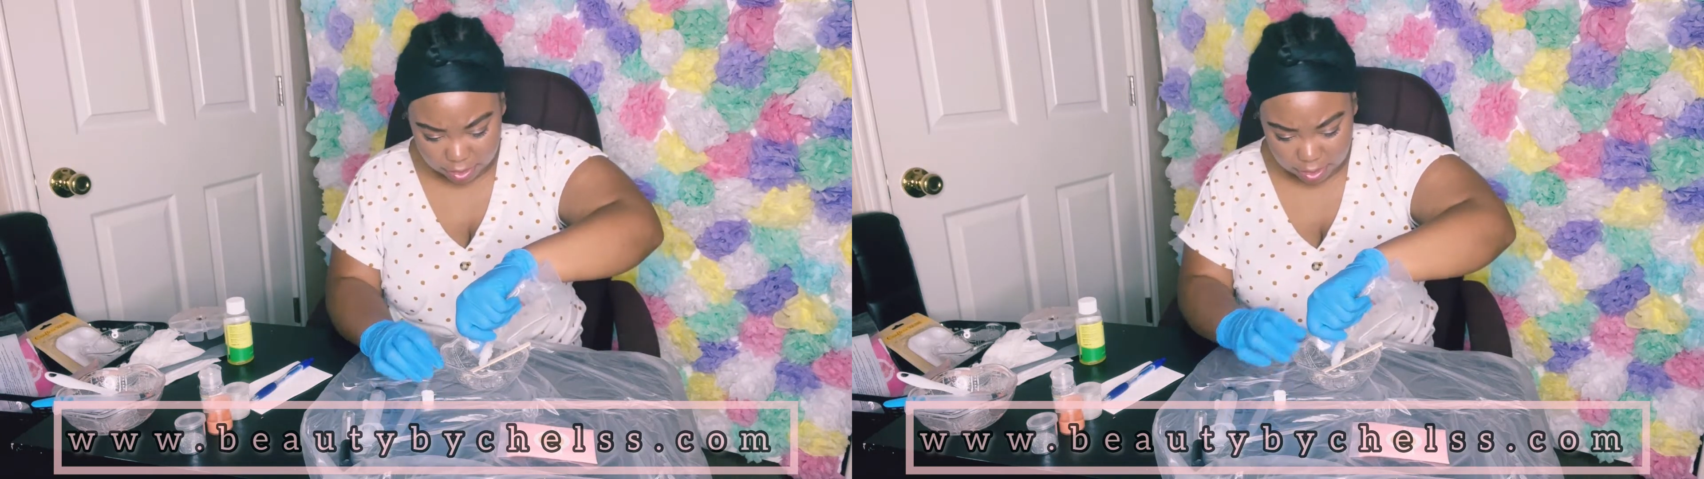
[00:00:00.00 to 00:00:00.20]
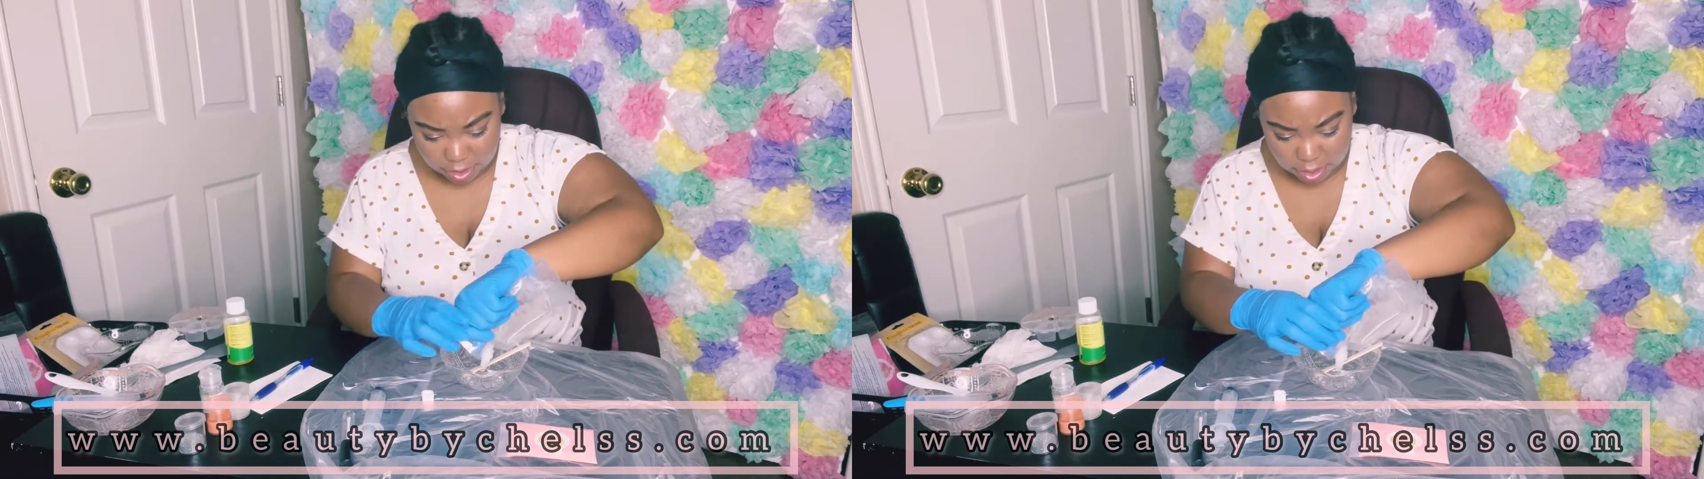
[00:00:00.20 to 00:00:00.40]

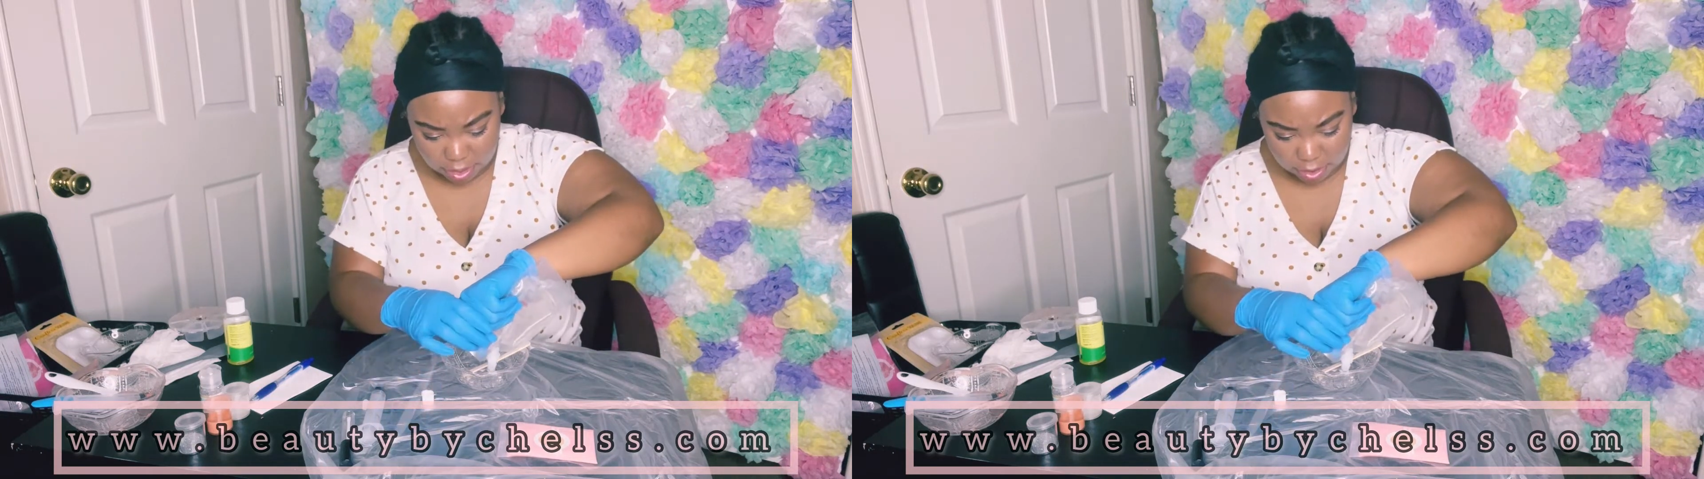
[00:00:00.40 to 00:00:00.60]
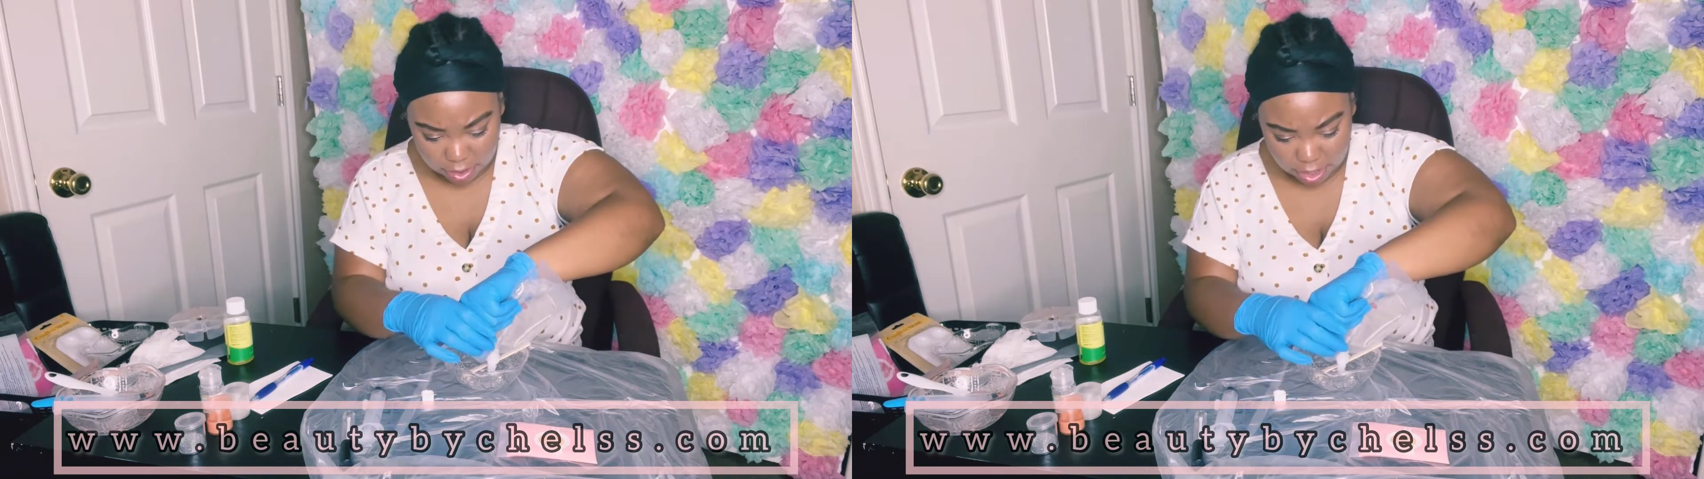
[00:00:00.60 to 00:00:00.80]
you
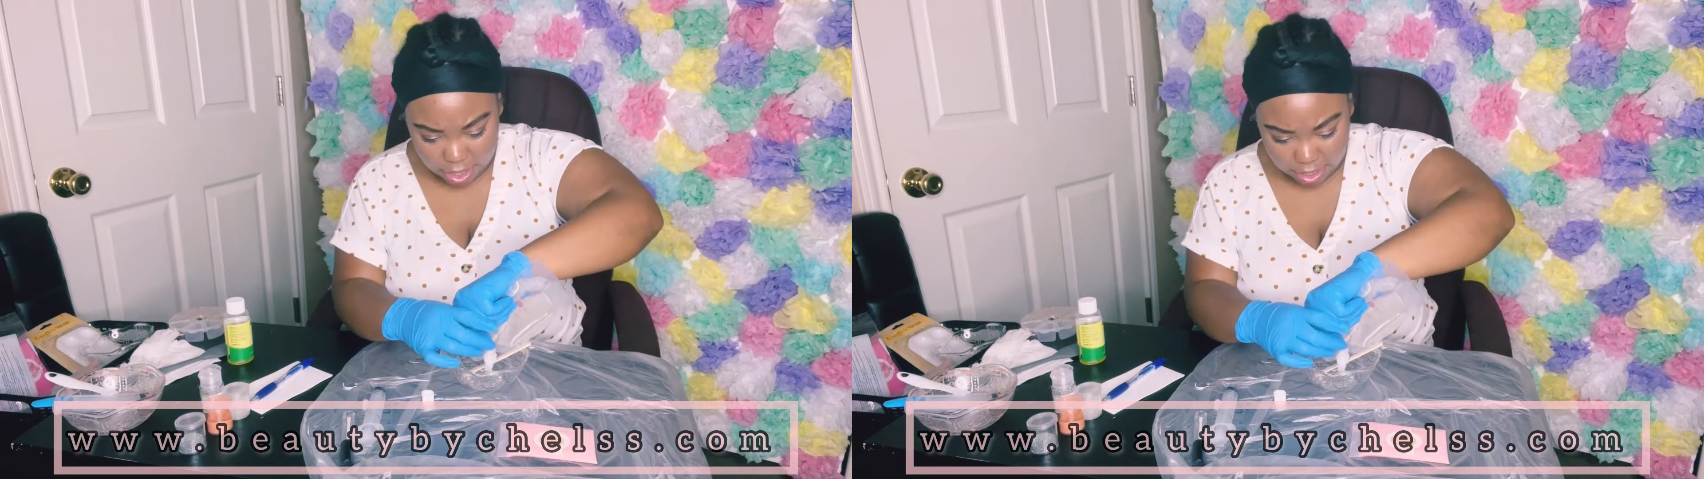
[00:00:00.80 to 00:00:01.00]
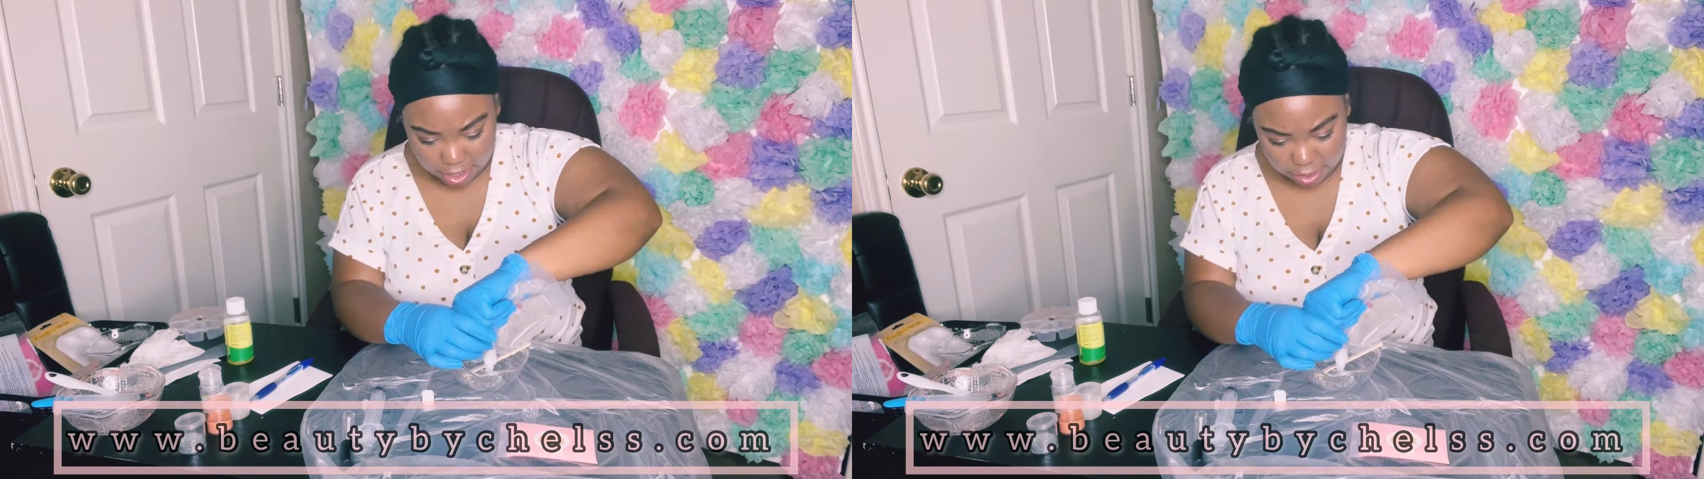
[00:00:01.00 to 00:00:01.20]
know,
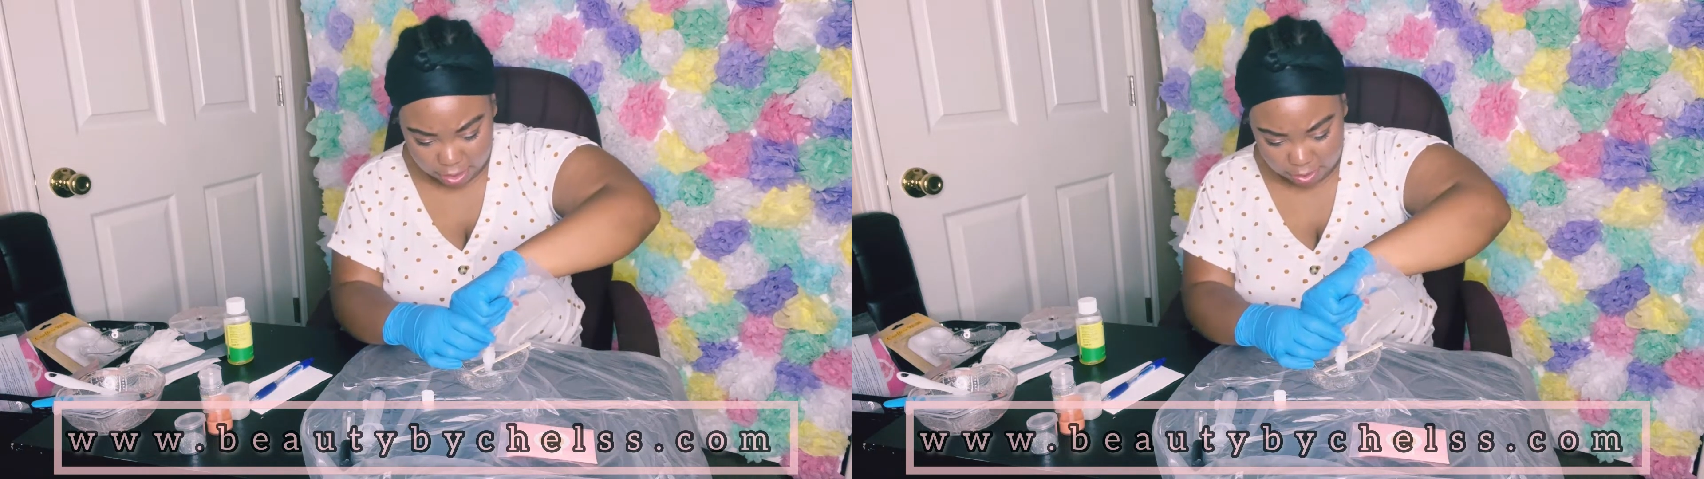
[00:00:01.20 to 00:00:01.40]
now I kind of